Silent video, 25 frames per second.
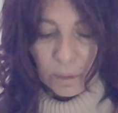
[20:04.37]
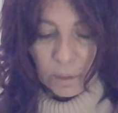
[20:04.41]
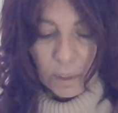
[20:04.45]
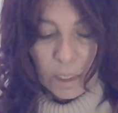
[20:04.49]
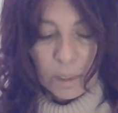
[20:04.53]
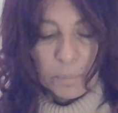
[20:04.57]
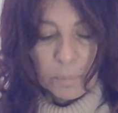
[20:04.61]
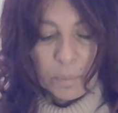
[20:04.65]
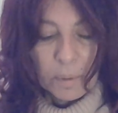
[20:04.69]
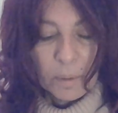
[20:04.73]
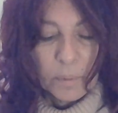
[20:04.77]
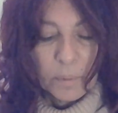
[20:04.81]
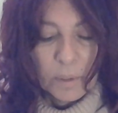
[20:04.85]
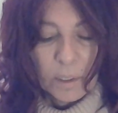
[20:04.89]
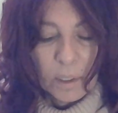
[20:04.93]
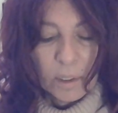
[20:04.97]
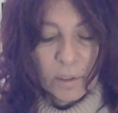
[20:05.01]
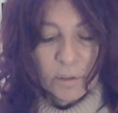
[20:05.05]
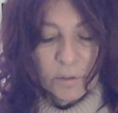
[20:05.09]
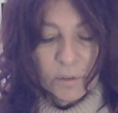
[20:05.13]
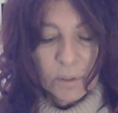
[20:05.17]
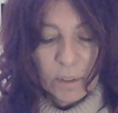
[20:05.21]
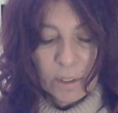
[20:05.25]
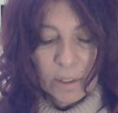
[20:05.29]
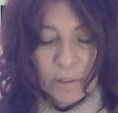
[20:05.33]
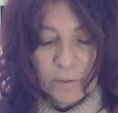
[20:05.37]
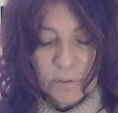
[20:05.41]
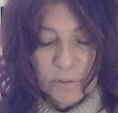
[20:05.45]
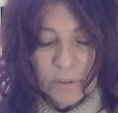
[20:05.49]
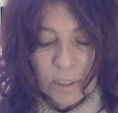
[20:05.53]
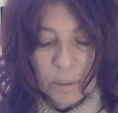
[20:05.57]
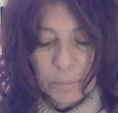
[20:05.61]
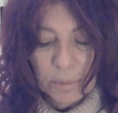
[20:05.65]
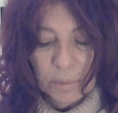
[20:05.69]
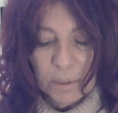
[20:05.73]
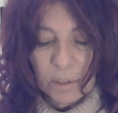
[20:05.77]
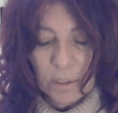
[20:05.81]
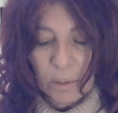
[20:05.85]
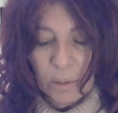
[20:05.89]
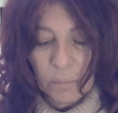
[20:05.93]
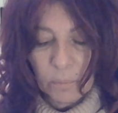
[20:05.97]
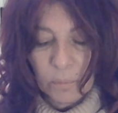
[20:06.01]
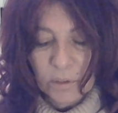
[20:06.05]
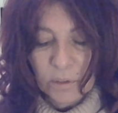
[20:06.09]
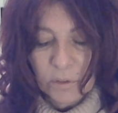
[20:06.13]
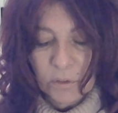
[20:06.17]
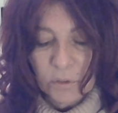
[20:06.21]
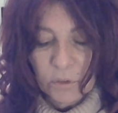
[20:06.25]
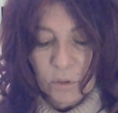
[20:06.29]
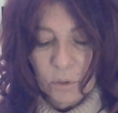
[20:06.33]
Okay, but we also have somebody that
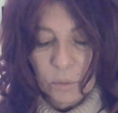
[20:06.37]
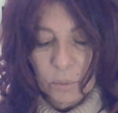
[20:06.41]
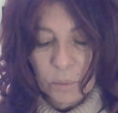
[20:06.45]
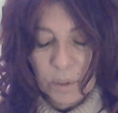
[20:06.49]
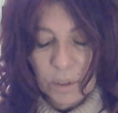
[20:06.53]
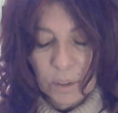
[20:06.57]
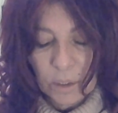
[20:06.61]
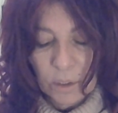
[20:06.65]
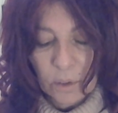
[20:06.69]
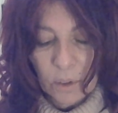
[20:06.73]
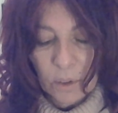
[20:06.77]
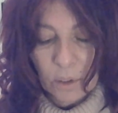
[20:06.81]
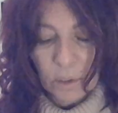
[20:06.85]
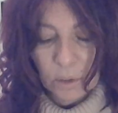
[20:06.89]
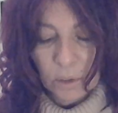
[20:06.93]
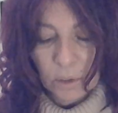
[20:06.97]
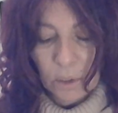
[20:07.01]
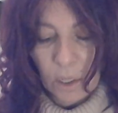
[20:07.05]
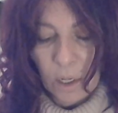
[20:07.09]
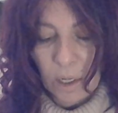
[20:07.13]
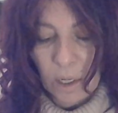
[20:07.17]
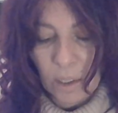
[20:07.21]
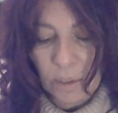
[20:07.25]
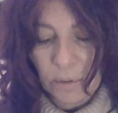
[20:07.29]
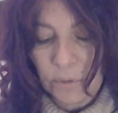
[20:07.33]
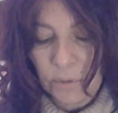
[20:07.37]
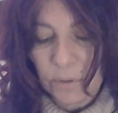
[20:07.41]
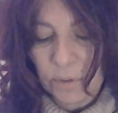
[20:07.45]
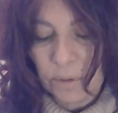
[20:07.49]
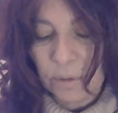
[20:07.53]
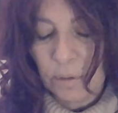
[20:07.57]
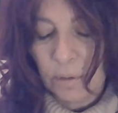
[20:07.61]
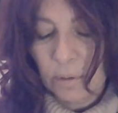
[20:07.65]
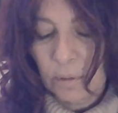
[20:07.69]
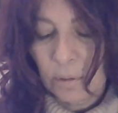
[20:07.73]
wants to win at all costs.